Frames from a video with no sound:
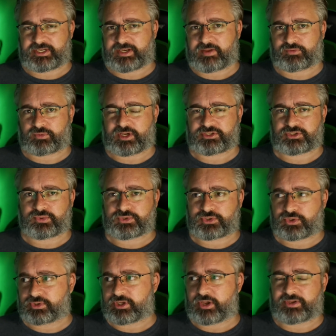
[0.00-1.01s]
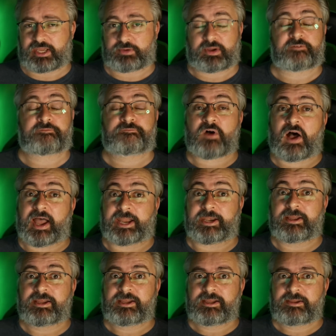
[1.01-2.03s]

didn't have the right tools, couldn't go get one, fine.